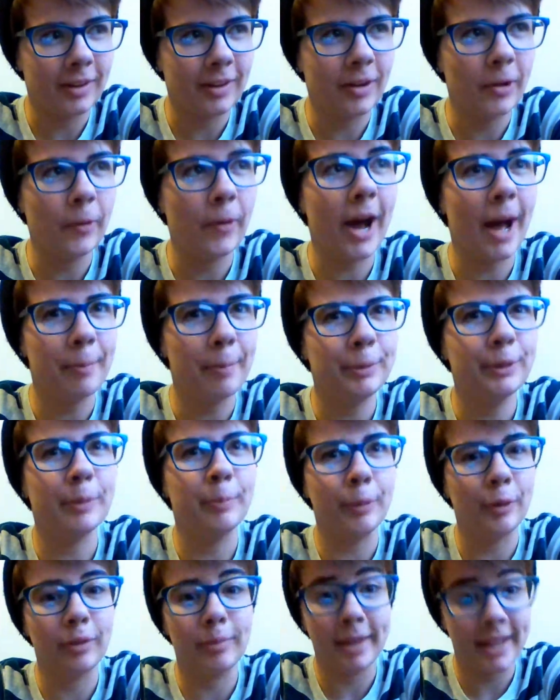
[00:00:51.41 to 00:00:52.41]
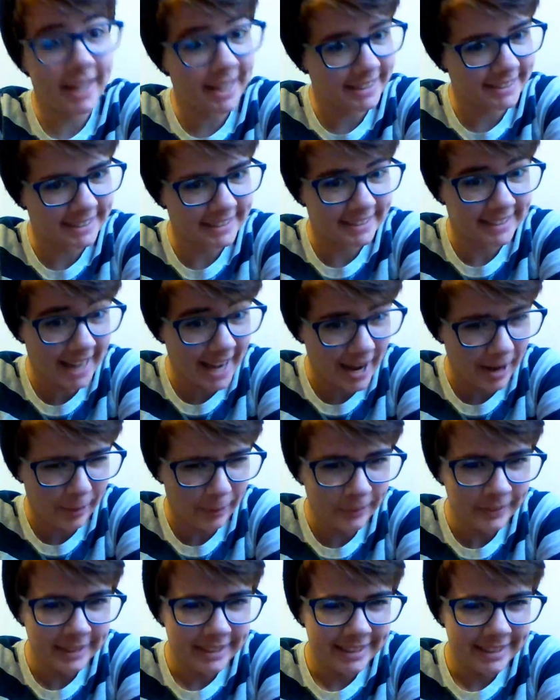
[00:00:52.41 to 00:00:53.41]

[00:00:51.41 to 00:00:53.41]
who happened to both be exes now.